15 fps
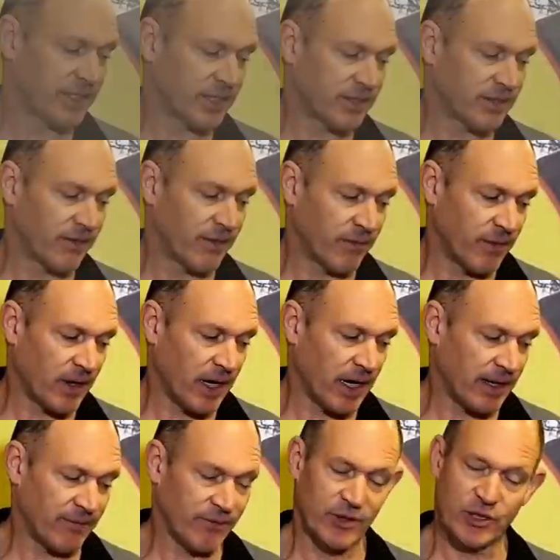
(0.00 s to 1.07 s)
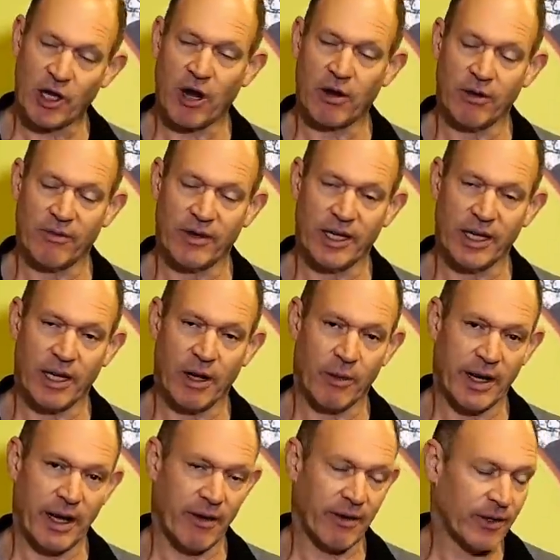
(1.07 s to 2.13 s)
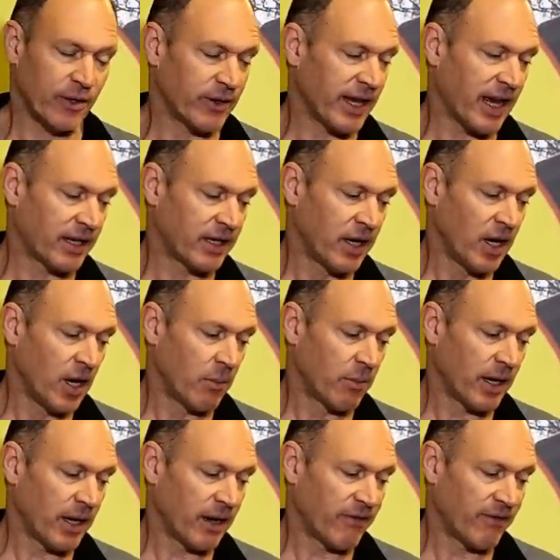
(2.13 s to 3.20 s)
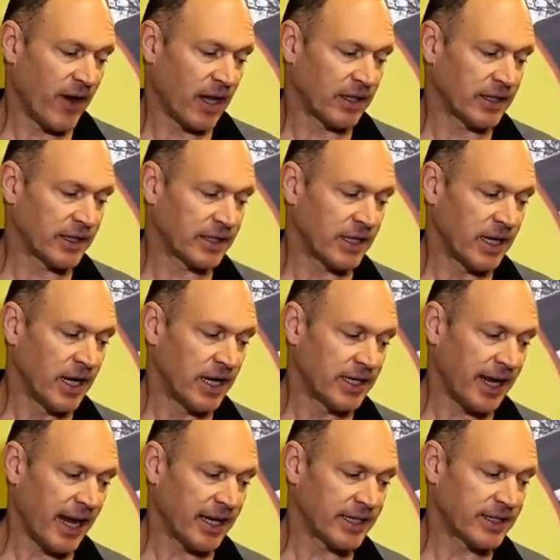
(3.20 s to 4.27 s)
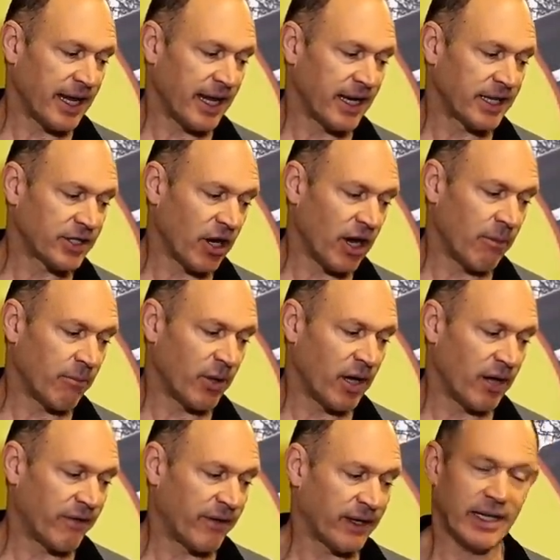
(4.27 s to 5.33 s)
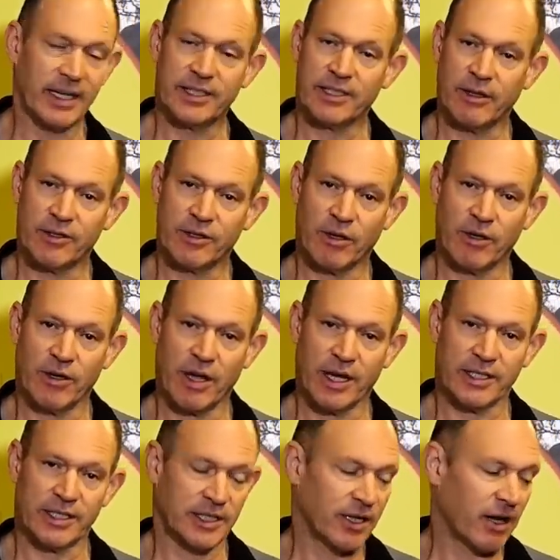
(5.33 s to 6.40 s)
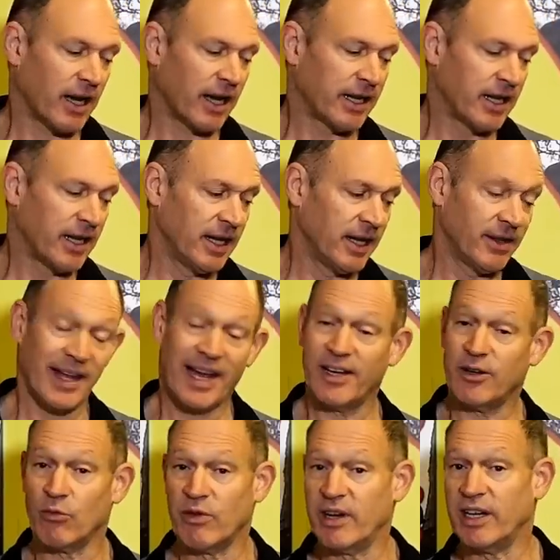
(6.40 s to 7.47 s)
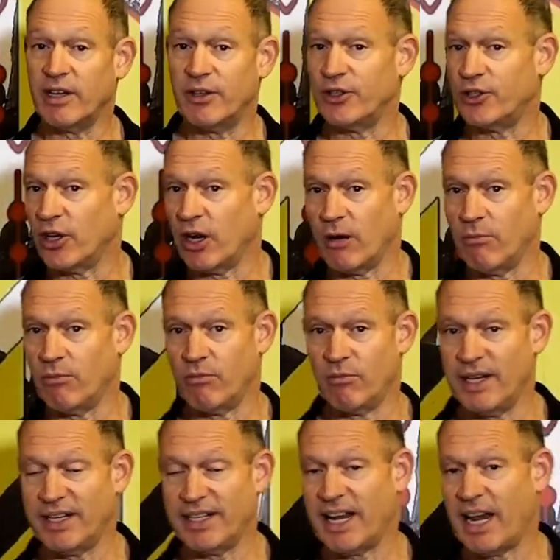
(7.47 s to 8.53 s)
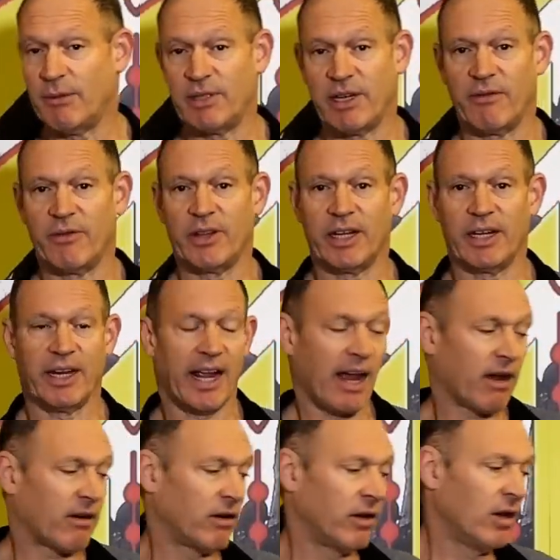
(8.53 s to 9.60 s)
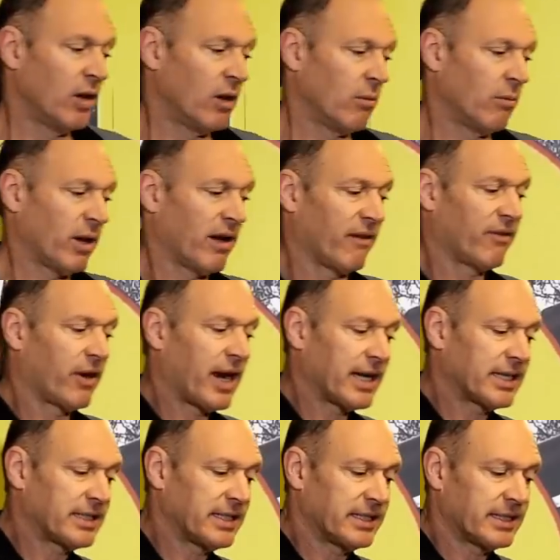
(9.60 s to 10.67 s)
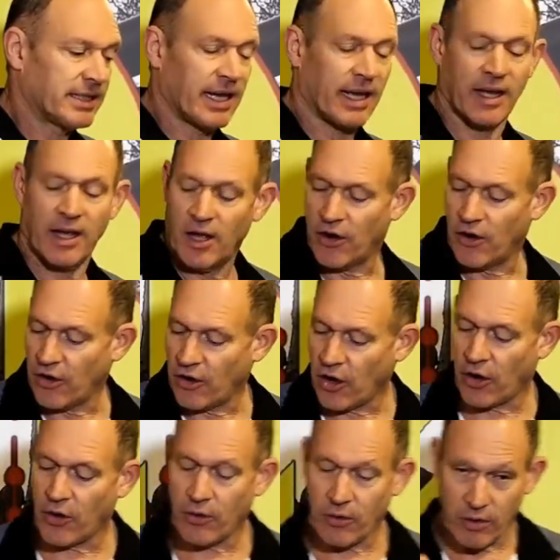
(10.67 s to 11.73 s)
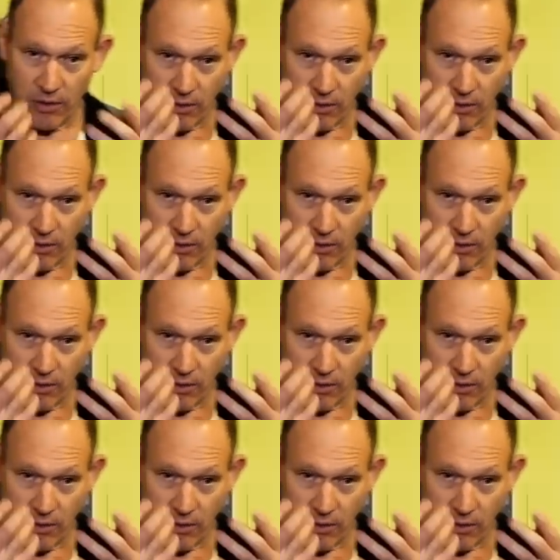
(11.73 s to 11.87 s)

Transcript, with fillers: just I've shown a video on how to do that but filed it down to get it timed perfectly so it's on nice and tight they do a really good job really tames everything down but for us it's the no